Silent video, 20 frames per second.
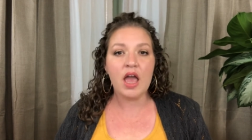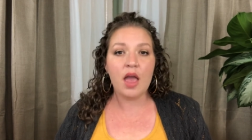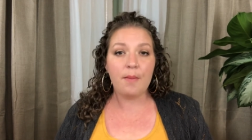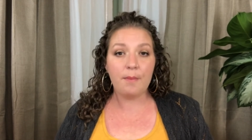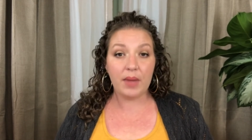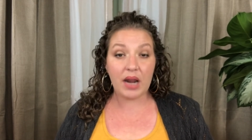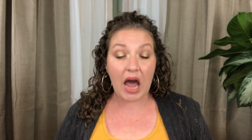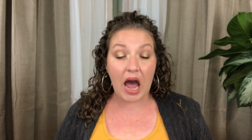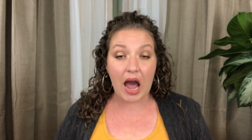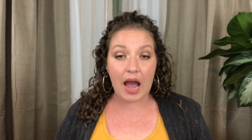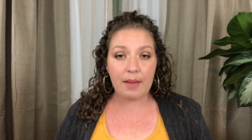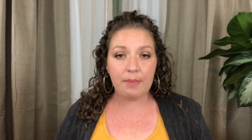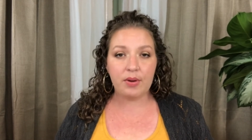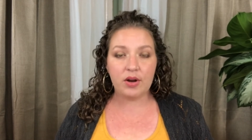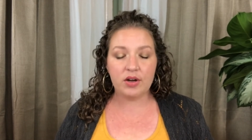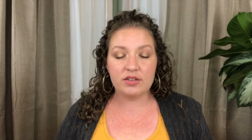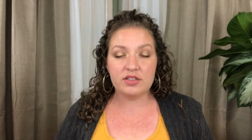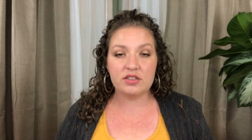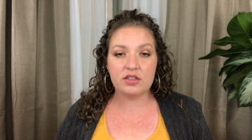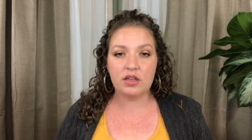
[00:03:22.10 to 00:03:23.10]
but I
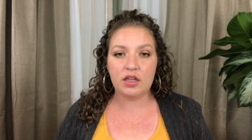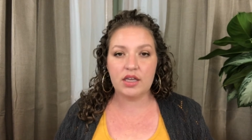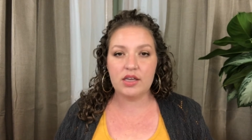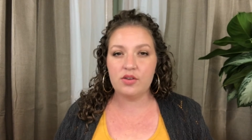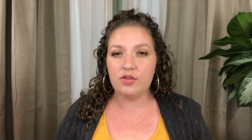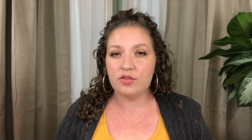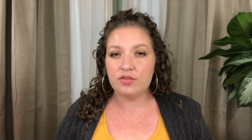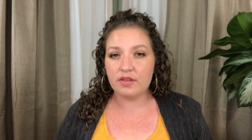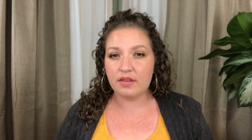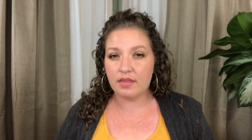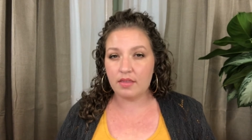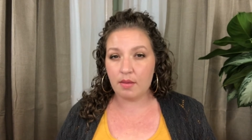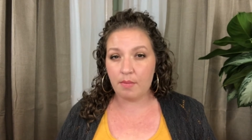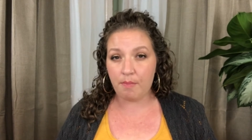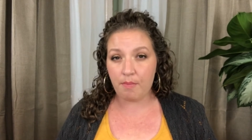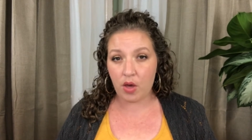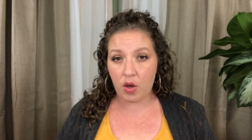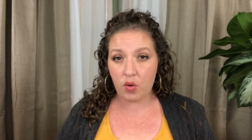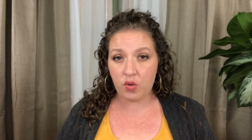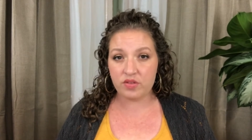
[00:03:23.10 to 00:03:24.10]
personally use it the
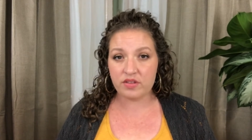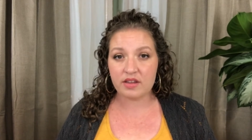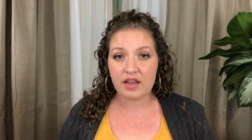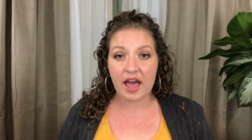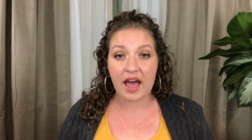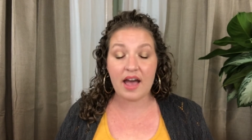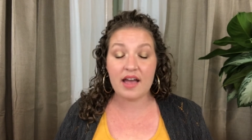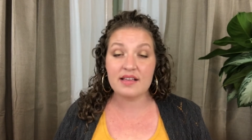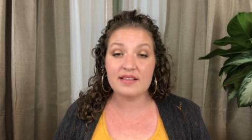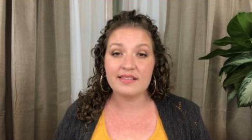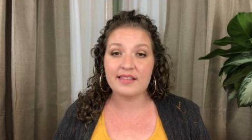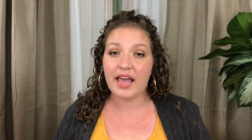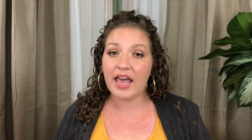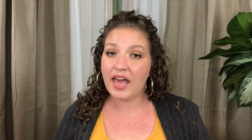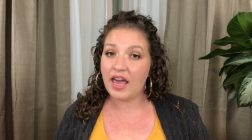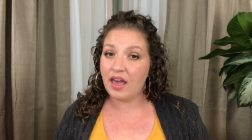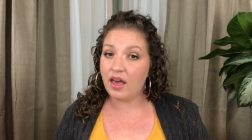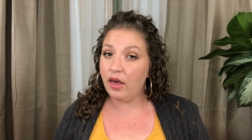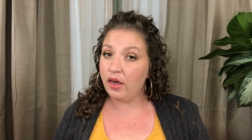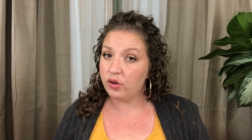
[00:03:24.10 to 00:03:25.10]
most as
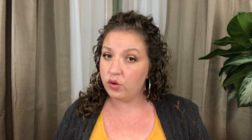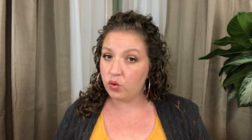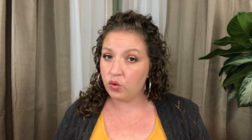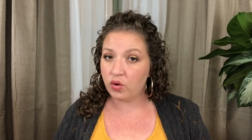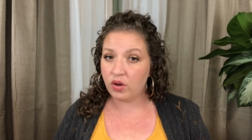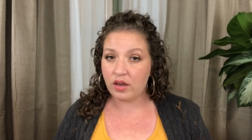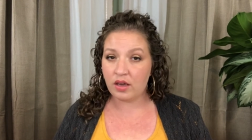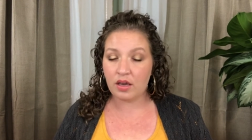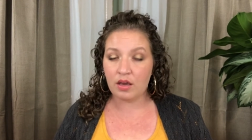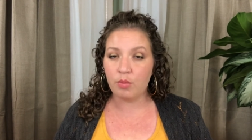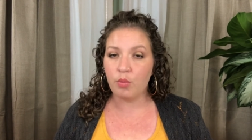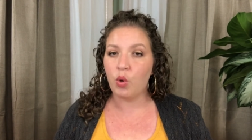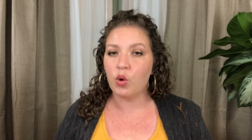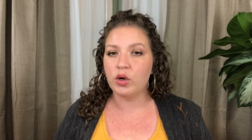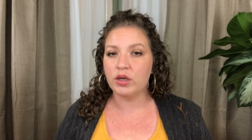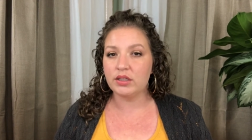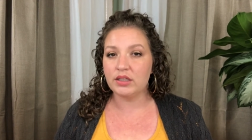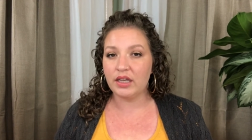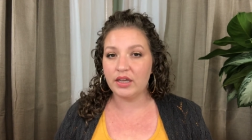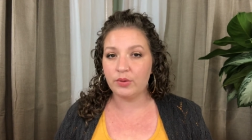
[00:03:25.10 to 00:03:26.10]
a cream
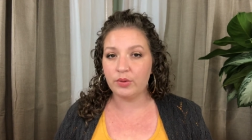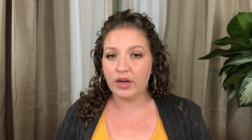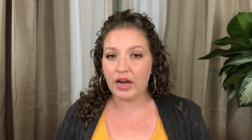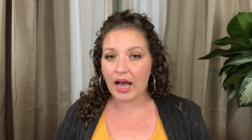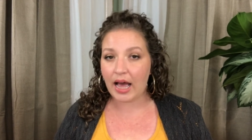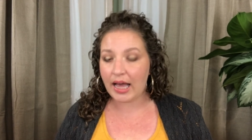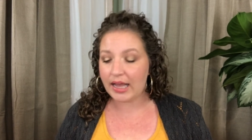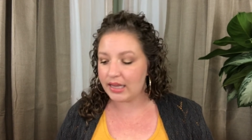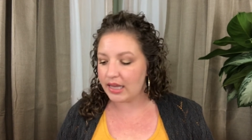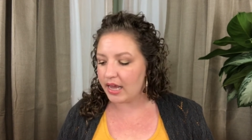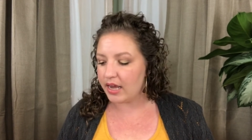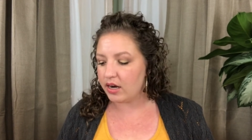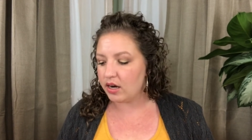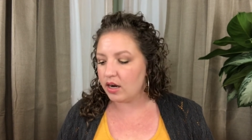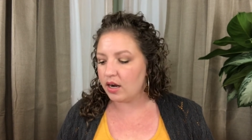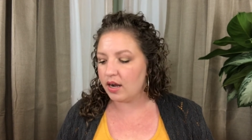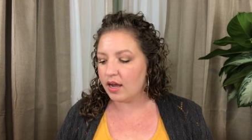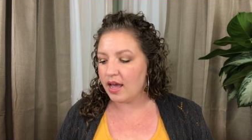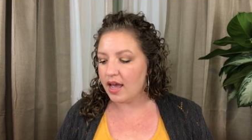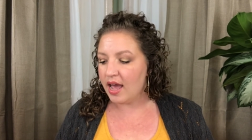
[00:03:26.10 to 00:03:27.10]
or liquid
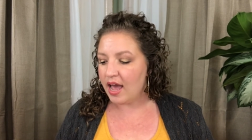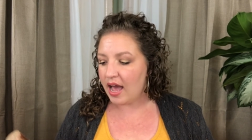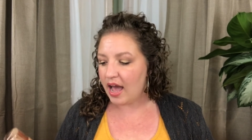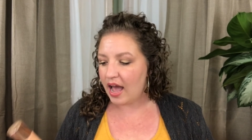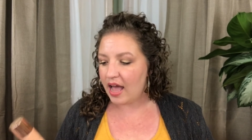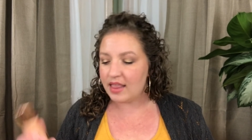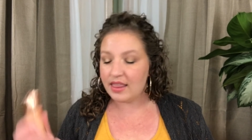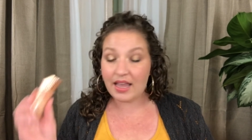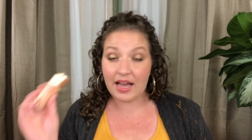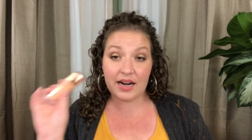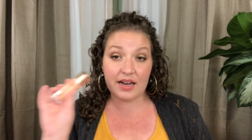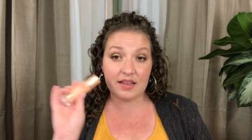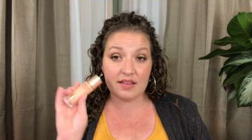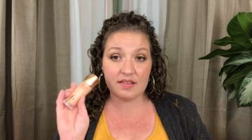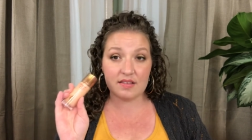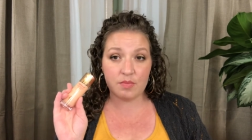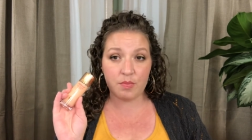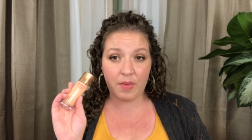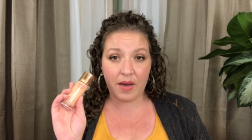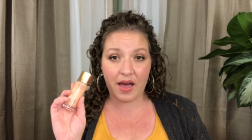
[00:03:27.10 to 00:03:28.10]
highlighter, and that
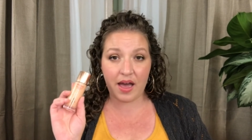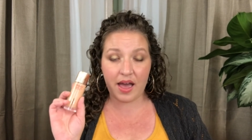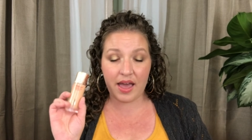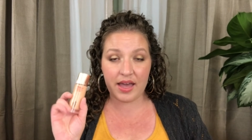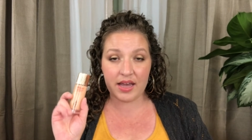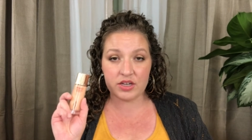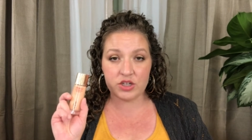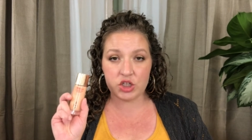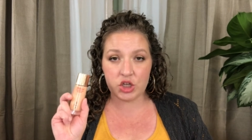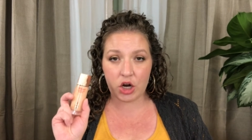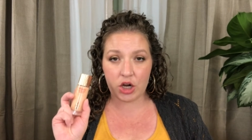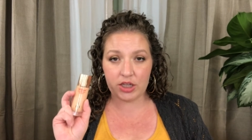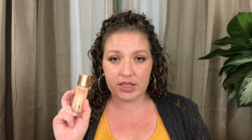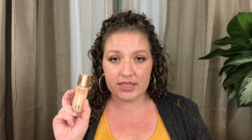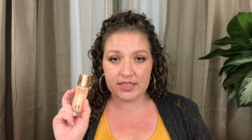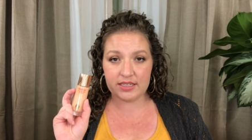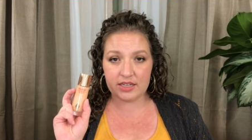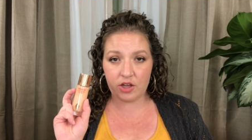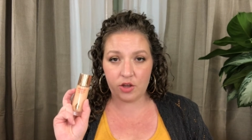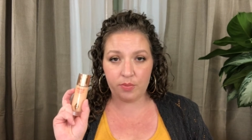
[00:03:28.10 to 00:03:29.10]
is my
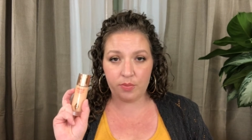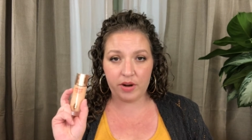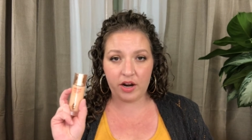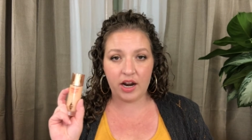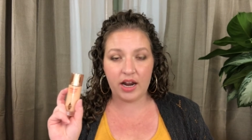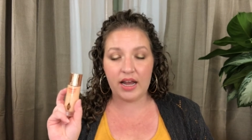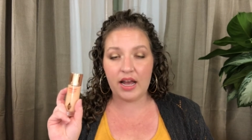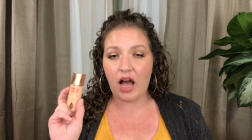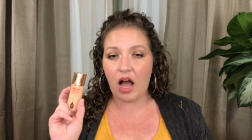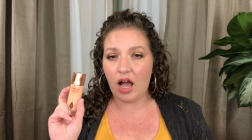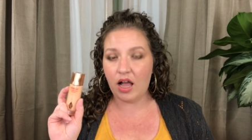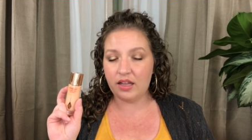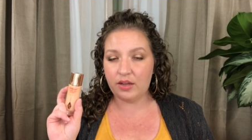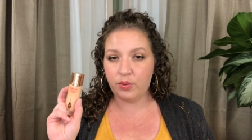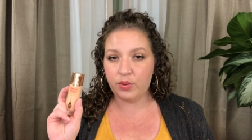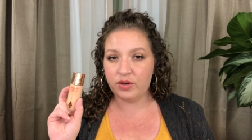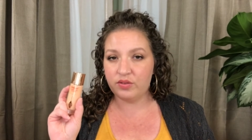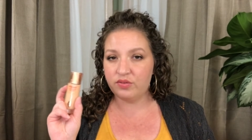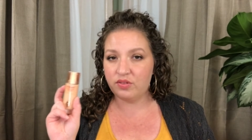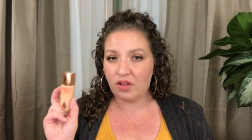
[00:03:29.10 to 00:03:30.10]
Charlotte Tilbury
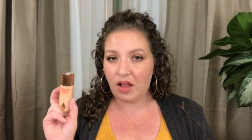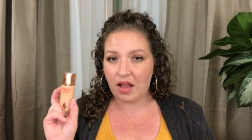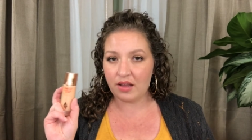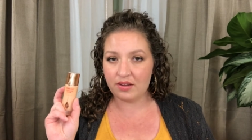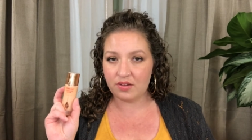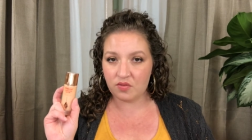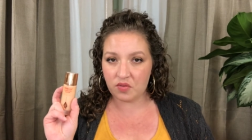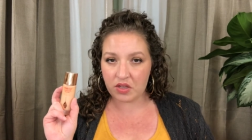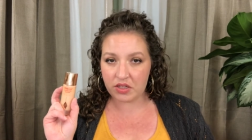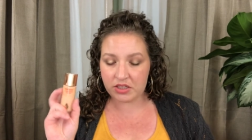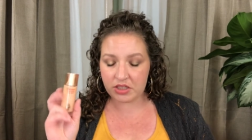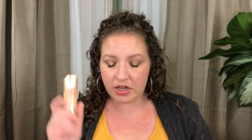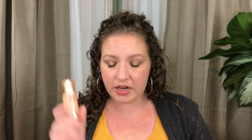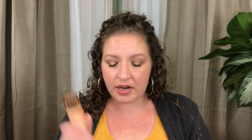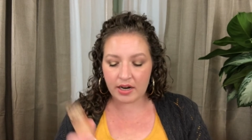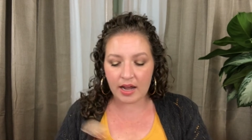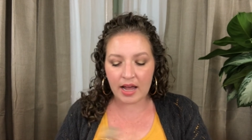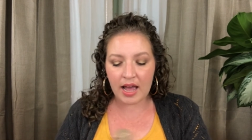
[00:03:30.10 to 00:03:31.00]
Hollywood Flawless Filter.